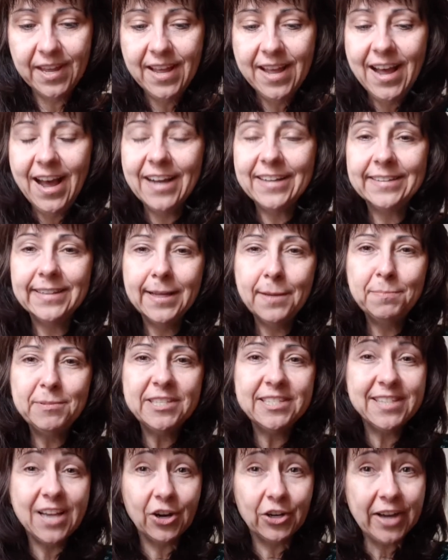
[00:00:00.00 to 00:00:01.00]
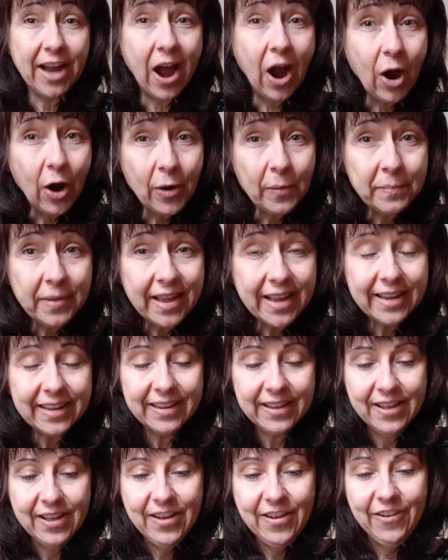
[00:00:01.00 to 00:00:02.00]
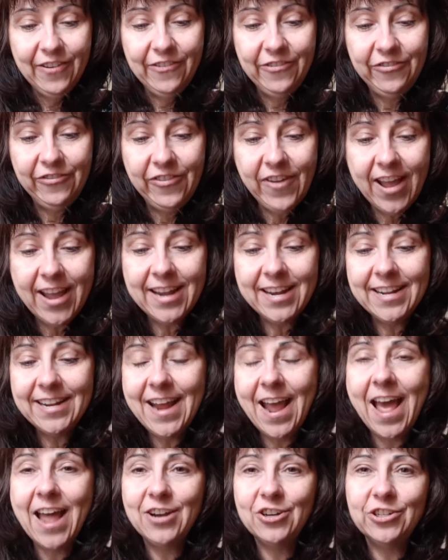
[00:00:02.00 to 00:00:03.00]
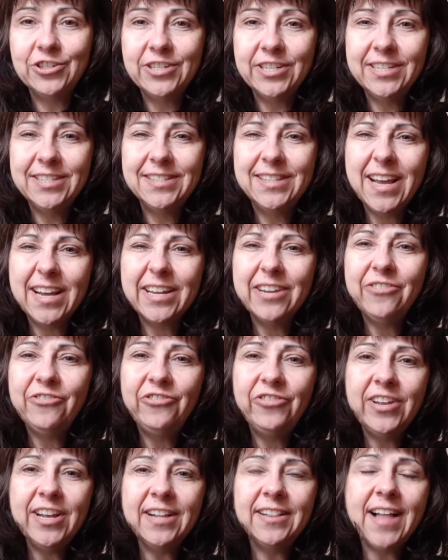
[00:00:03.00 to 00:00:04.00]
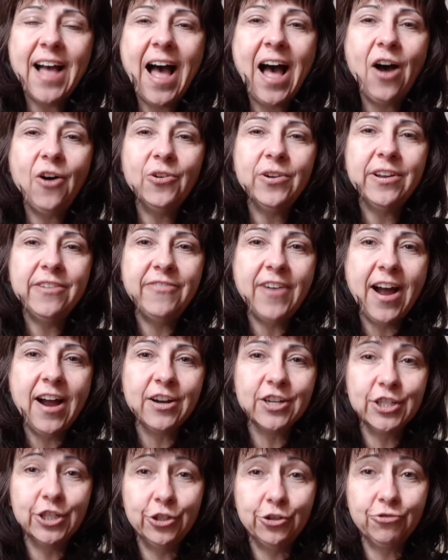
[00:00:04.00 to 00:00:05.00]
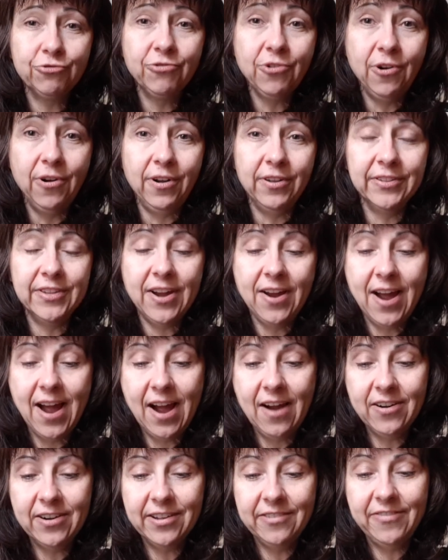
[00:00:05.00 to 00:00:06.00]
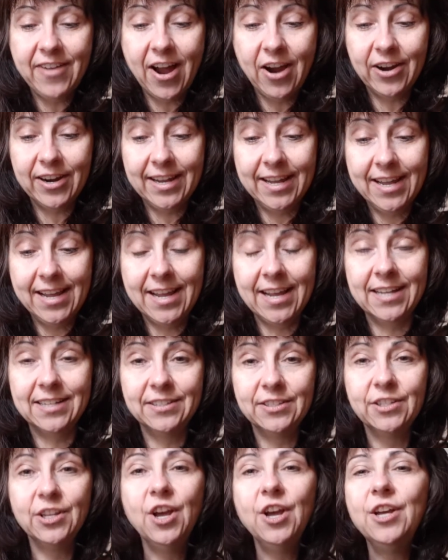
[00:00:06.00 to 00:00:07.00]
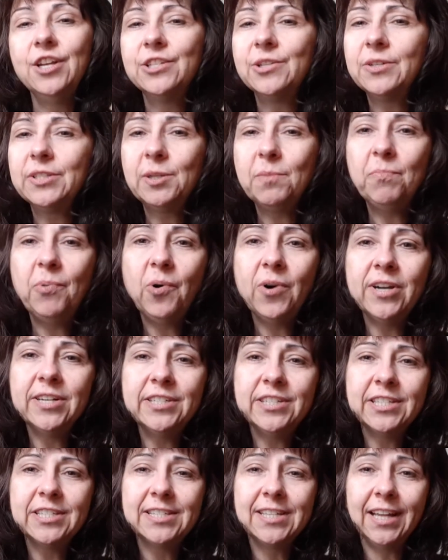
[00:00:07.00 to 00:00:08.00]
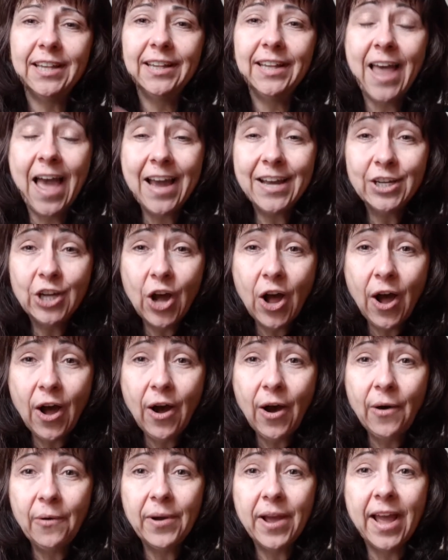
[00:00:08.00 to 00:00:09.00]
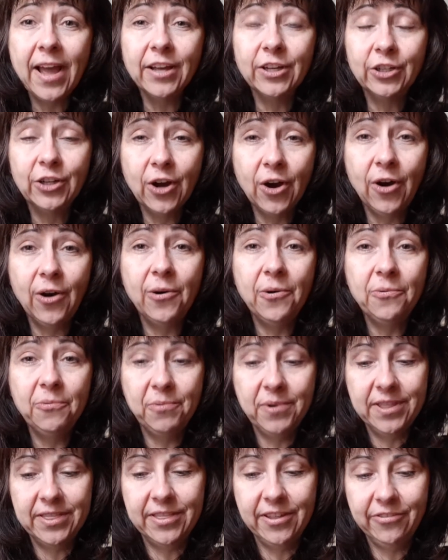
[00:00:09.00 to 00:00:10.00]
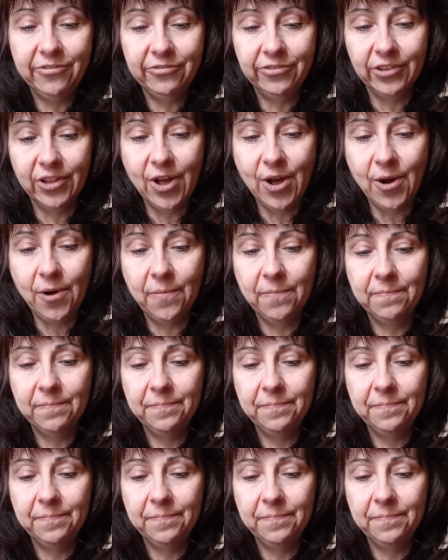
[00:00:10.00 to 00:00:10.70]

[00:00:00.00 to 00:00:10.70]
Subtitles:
Eclipses are karmic, fated energies that can feel out of our control. They're out of our hands. So it's important just to let go and go with the flow.